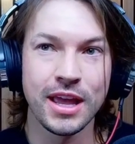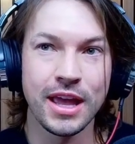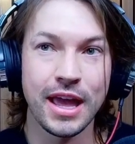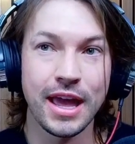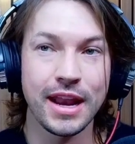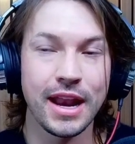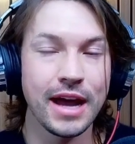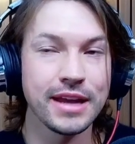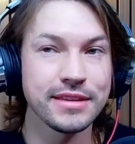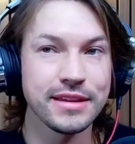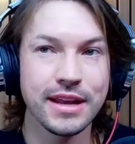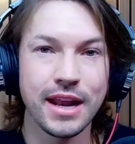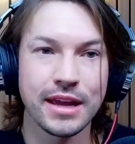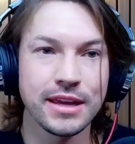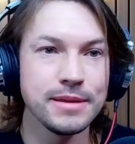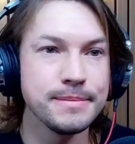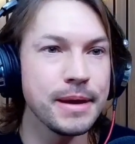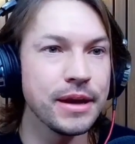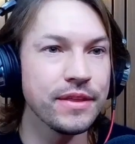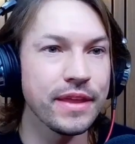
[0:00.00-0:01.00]
And I did. I
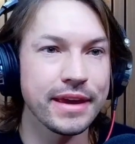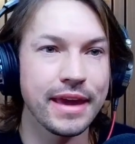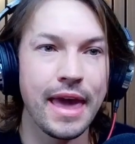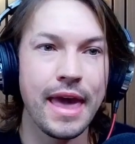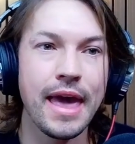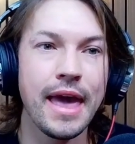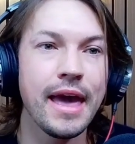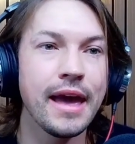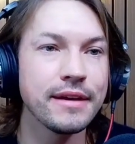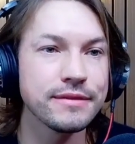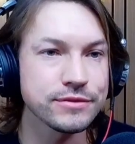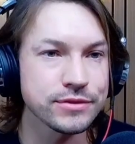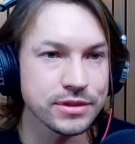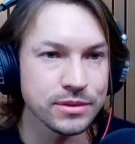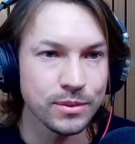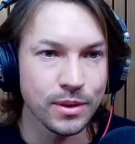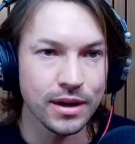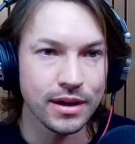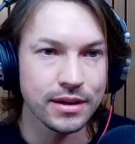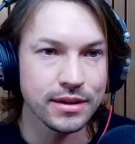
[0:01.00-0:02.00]
emailed like
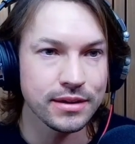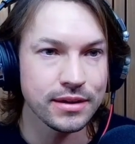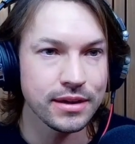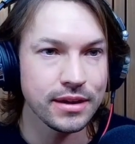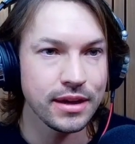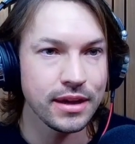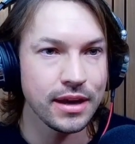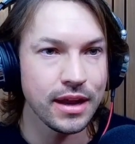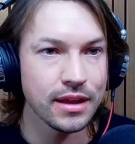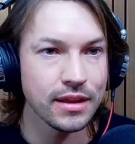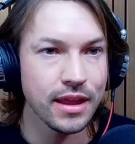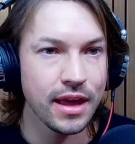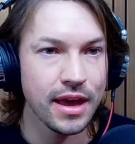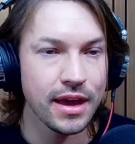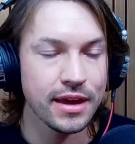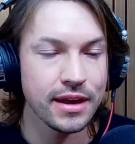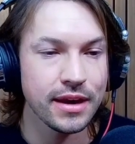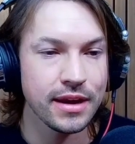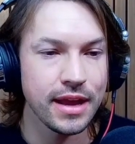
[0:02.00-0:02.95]
everyone in LA,